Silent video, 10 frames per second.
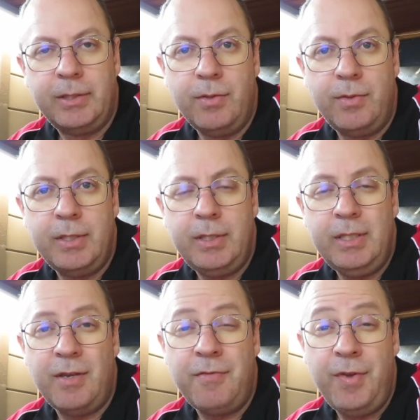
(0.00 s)
So this
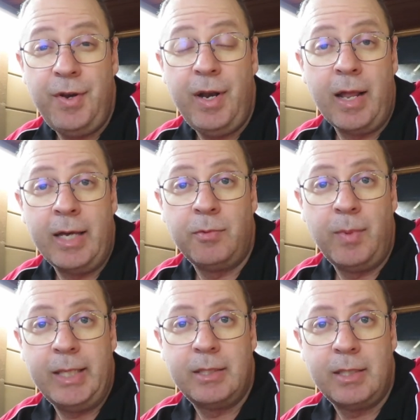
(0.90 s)
is a very
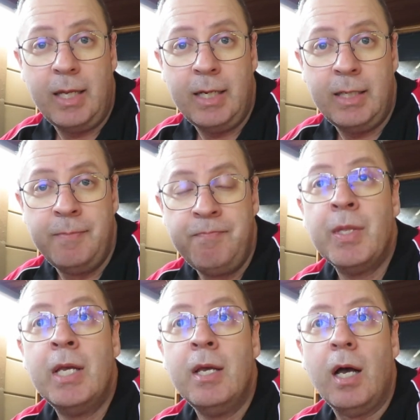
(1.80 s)
lightweight slug.
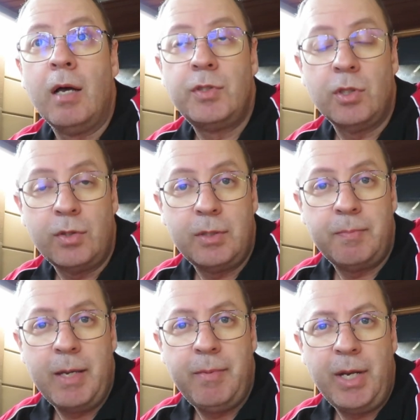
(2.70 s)
I've shot this
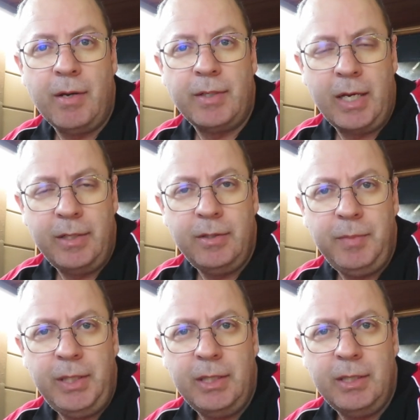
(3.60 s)
baby now at 100
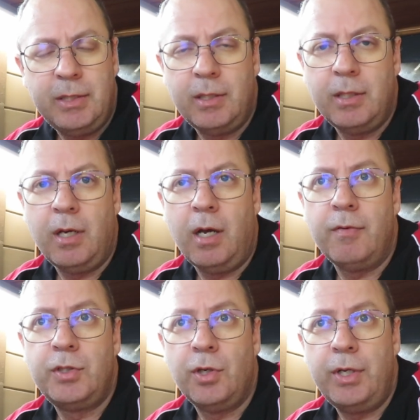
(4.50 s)
meters.
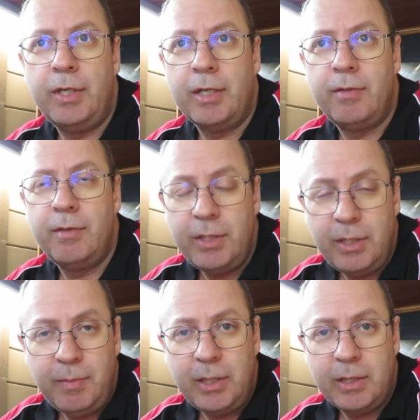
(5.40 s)
I've shot it at
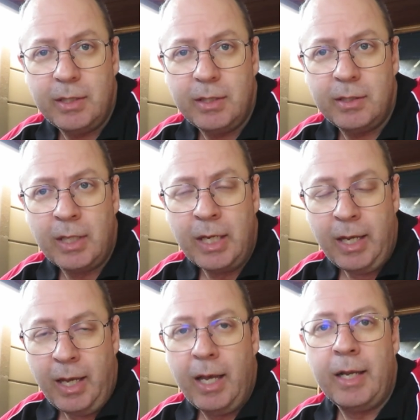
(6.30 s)
30 meters.
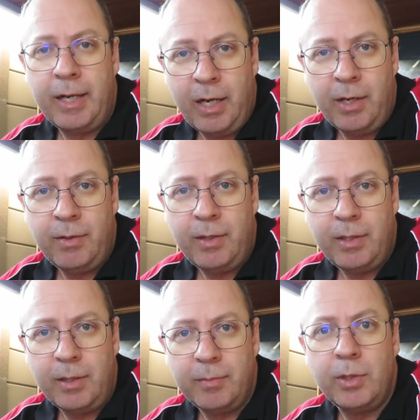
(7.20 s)
And now
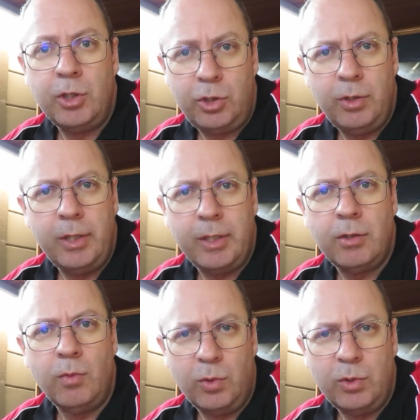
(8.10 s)
I'm going to shoot it
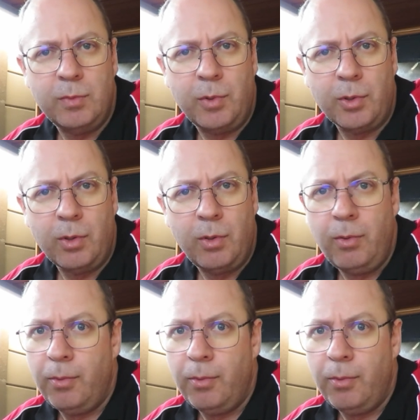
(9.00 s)
at the water bottle.